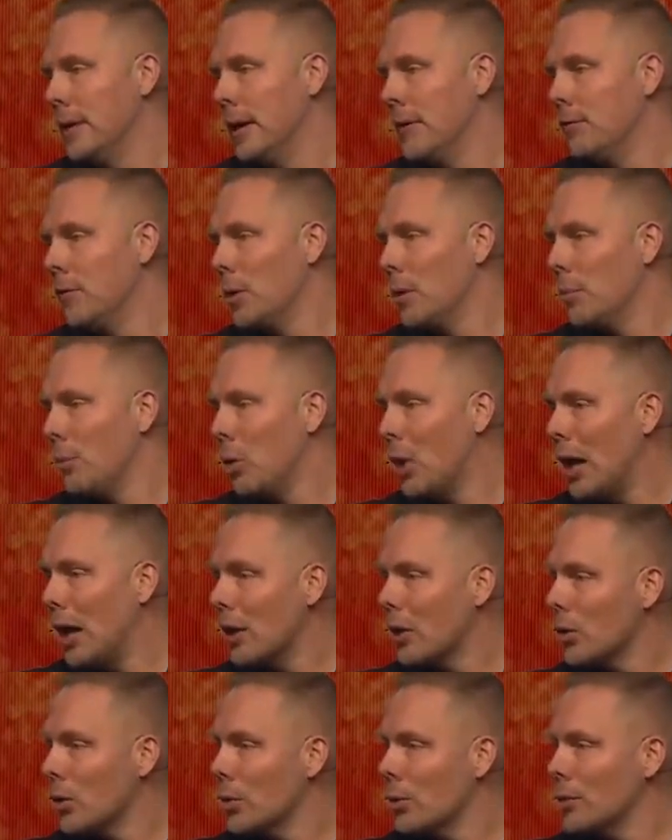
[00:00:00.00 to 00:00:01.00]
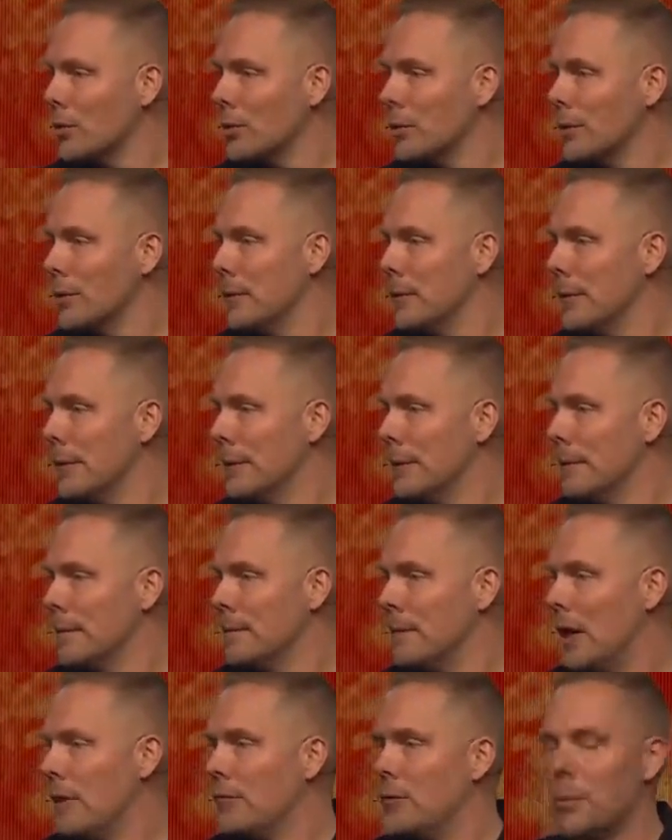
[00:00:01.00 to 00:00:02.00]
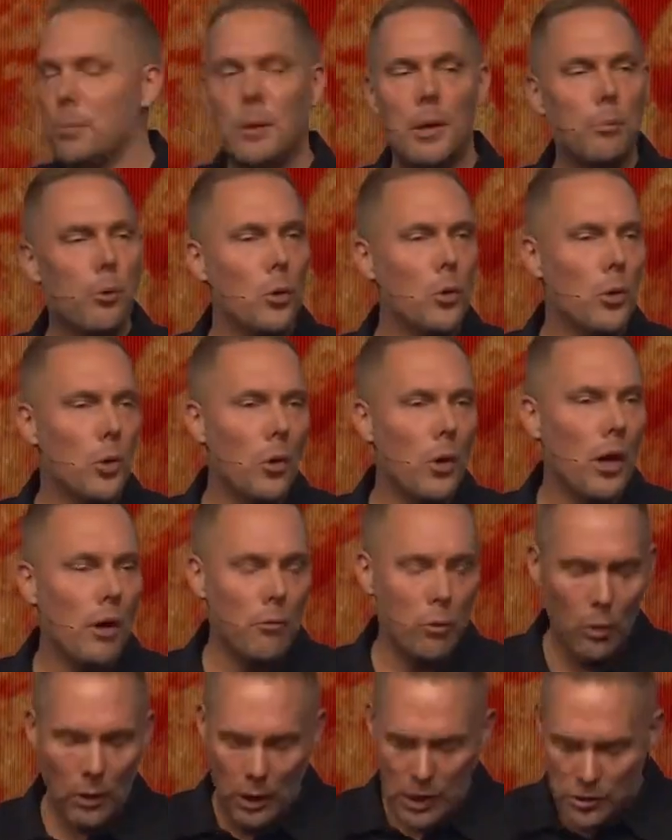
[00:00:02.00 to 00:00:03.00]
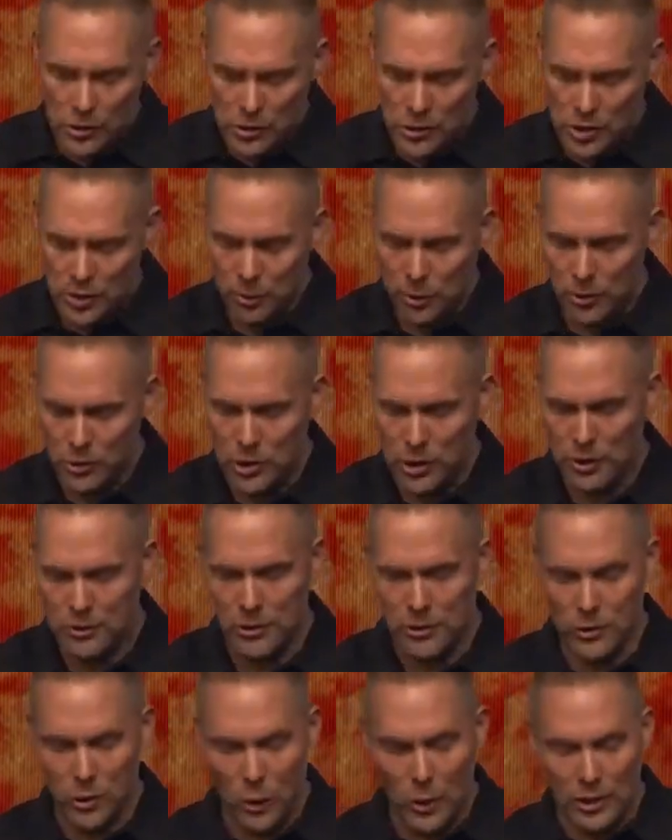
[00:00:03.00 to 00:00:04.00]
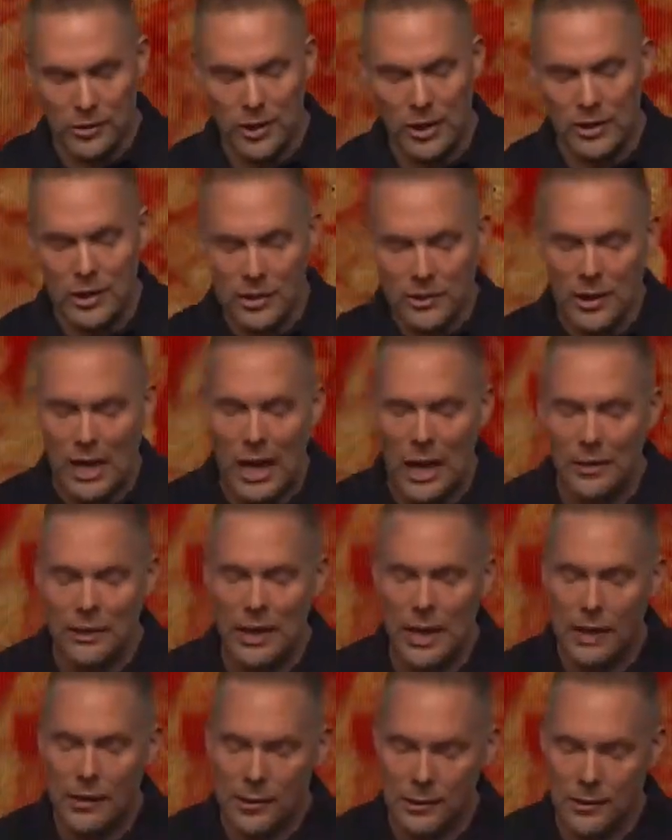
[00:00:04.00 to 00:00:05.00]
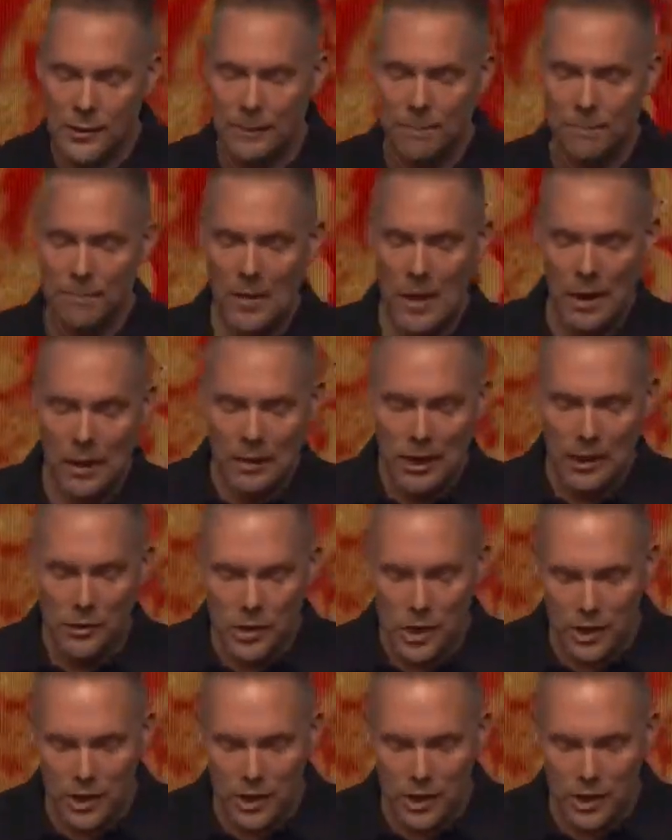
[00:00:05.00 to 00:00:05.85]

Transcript: and for the prodigals and for people who don't have a relationship with Jesus. So it's in this context that